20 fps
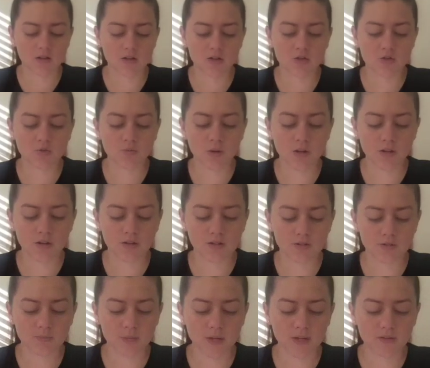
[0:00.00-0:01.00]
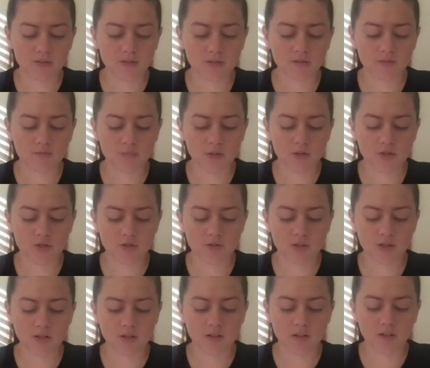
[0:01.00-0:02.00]
swear under penalty of
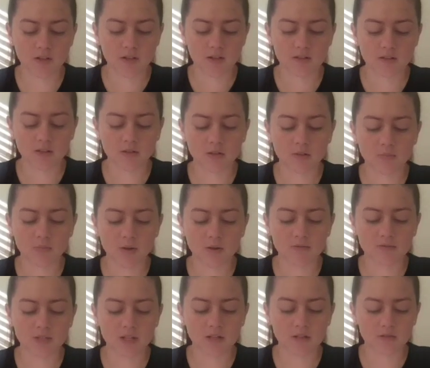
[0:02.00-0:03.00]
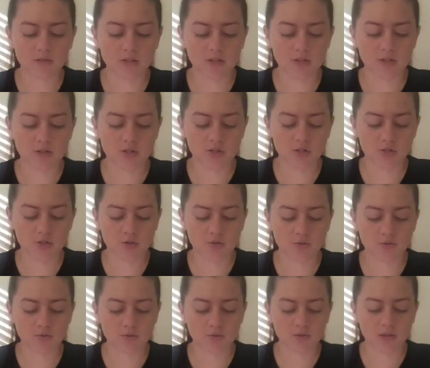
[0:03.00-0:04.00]
perjury that the above declaration is
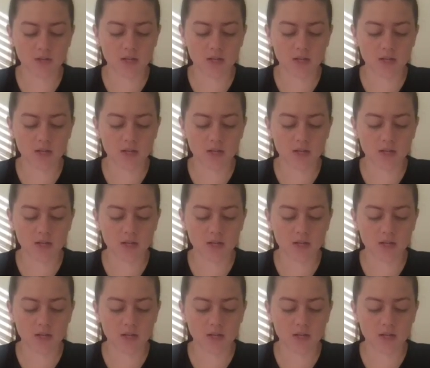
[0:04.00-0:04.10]
true